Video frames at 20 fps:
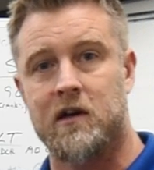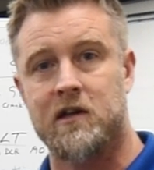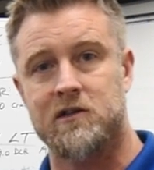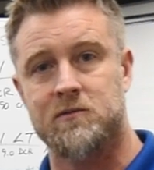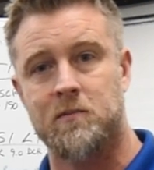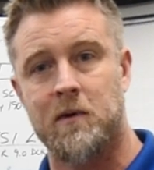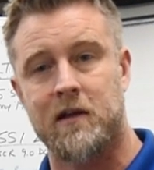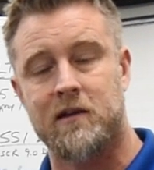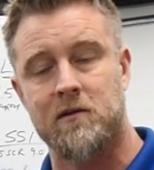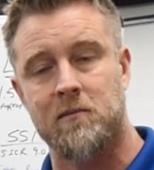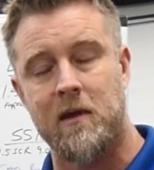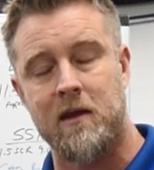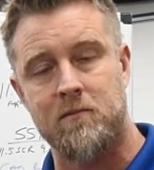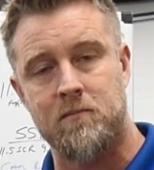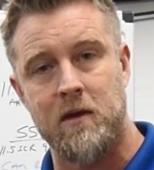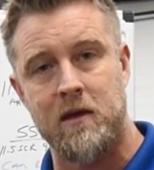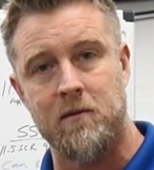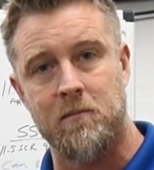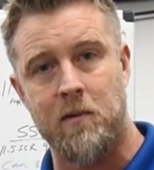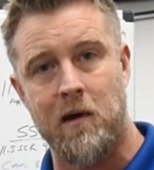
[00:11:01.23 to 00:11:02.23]
and expect to make
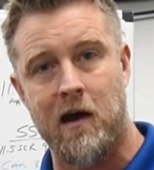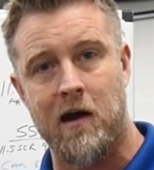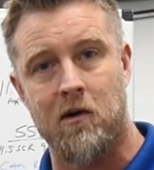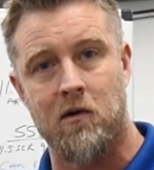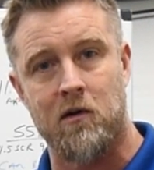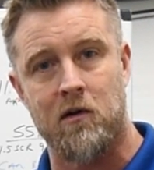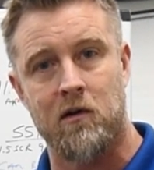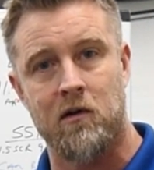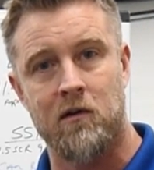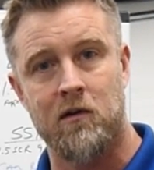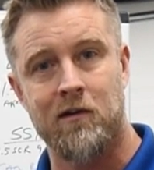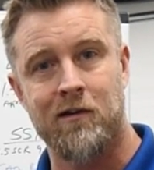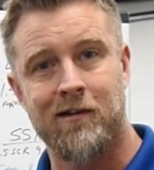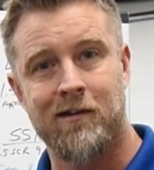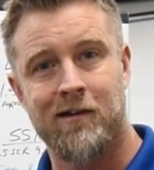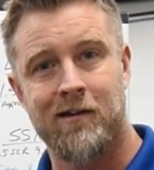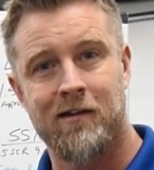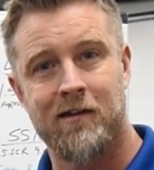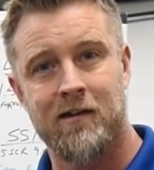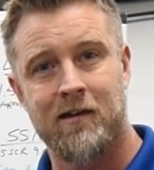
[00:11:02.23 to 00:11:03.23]
peak power
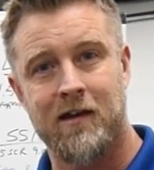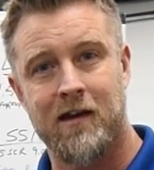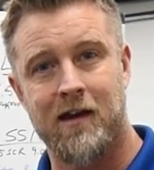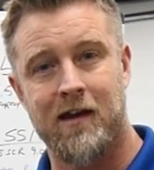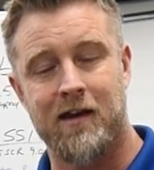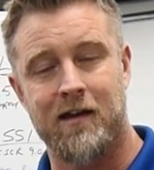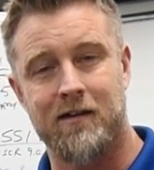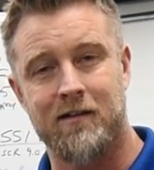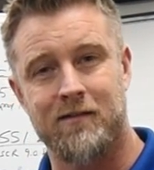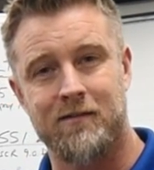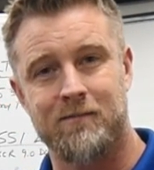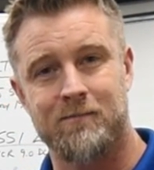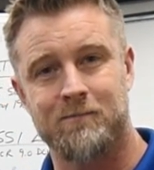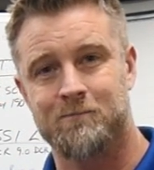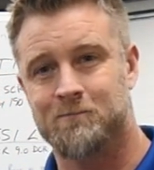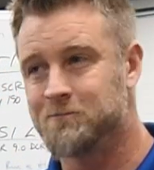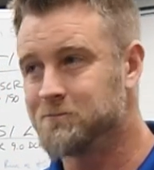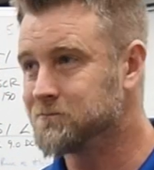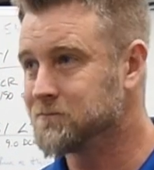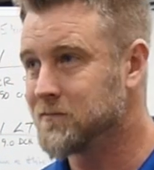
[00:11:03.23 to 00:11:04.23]
at,
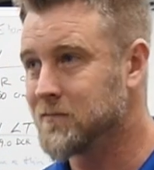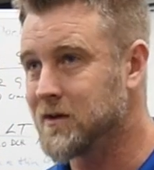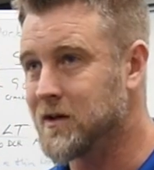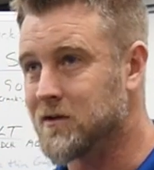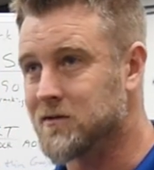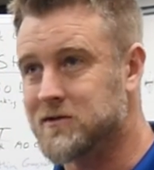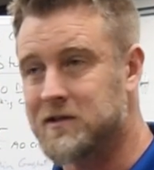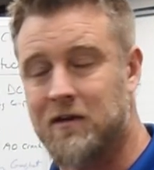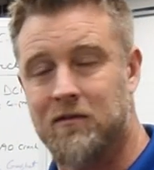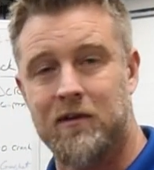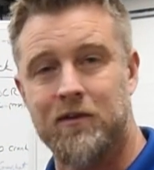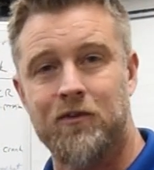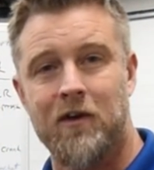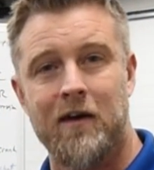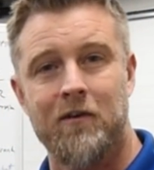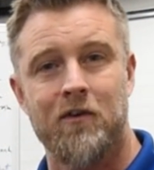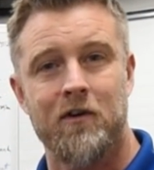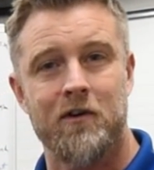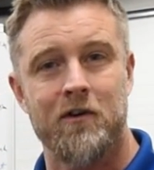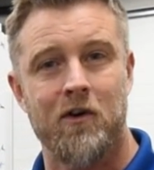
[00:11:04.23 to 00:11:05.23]
you know,
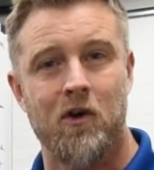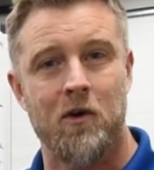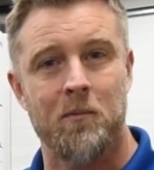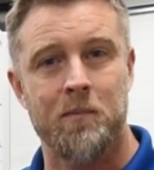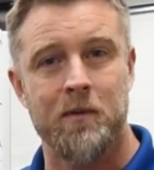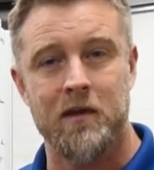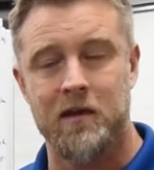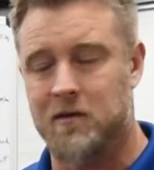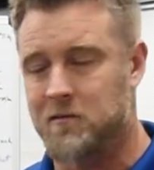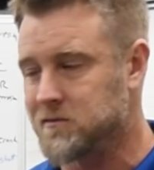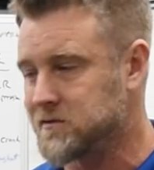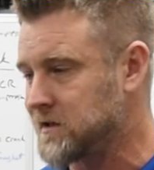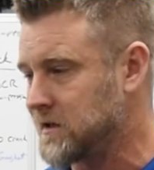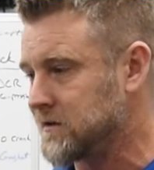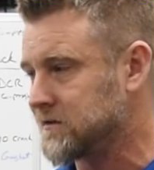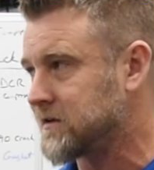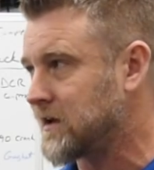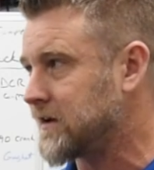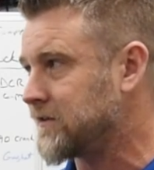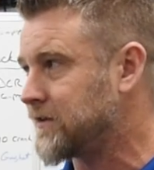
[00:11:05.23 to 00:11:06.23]
7,500 RPMs. The
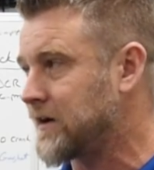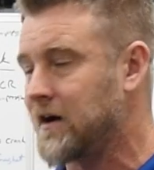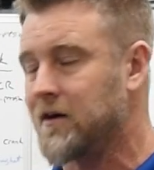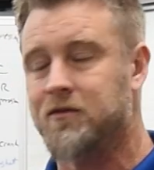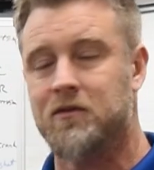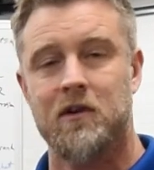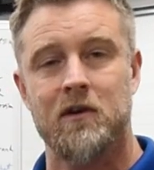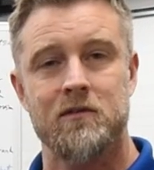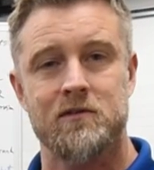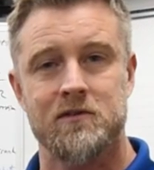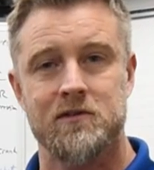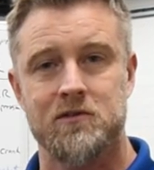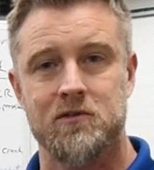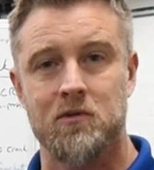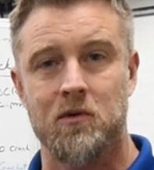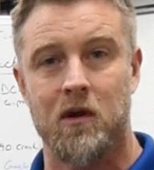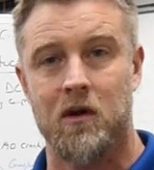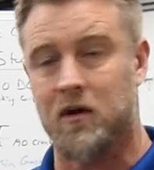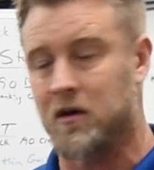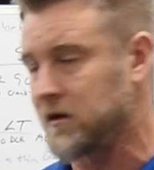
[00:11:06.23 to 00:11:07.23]
intake valve closes
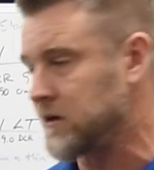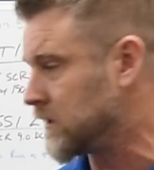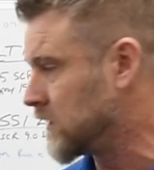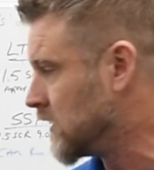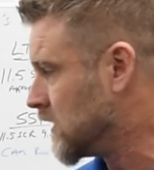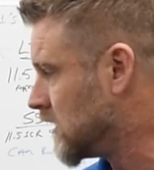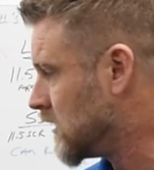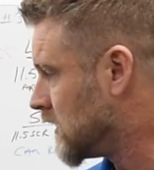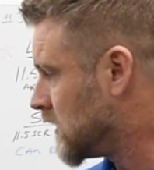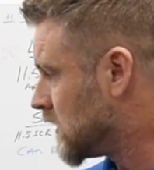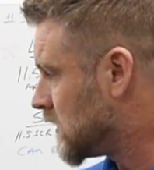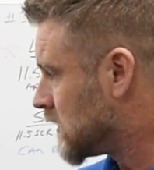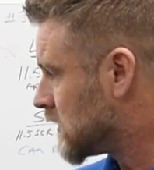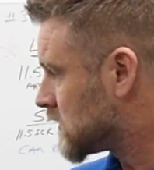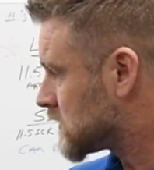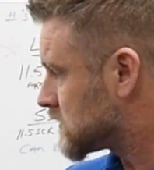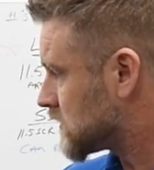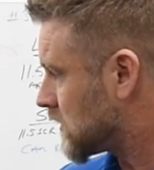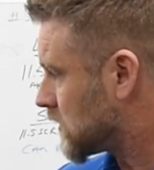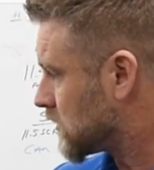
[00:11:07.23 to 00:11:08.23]
too early.
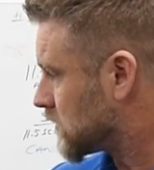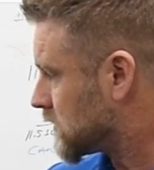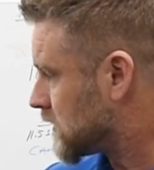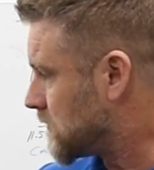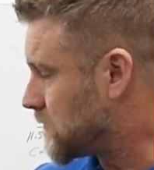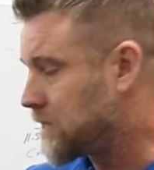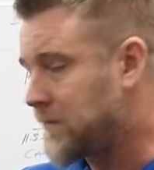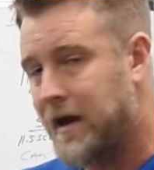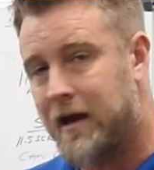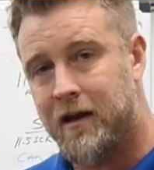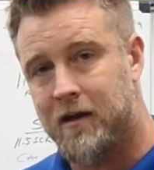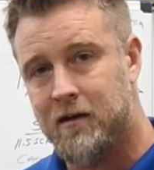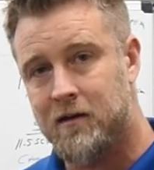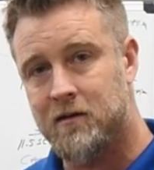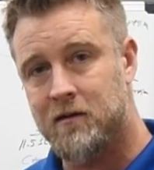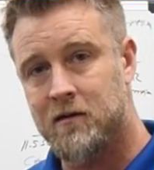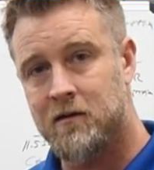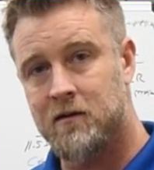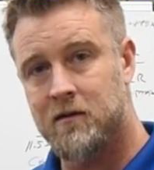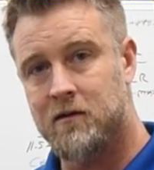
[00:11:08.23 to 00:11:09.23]
So the
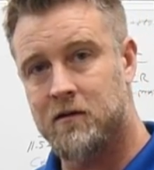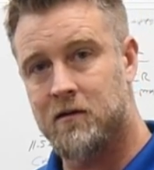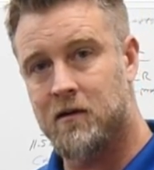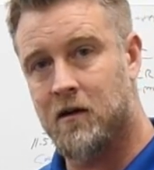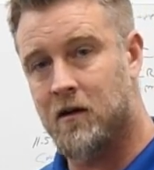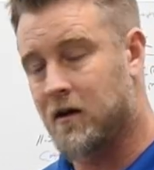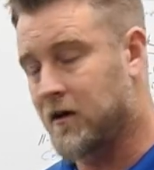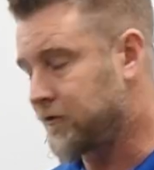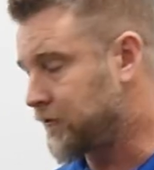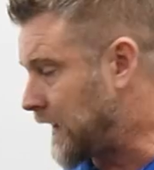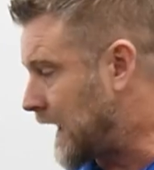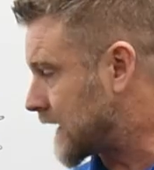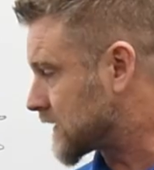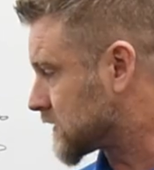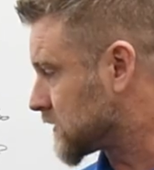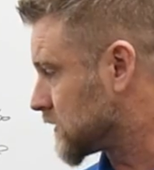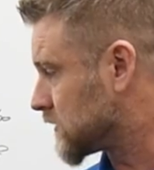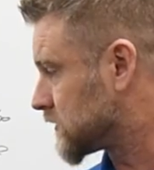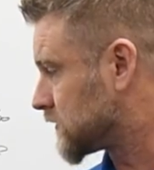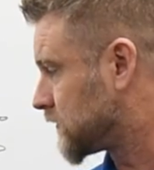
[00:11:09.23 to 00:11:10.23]
main
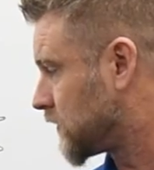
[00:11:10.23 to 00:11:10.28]
factors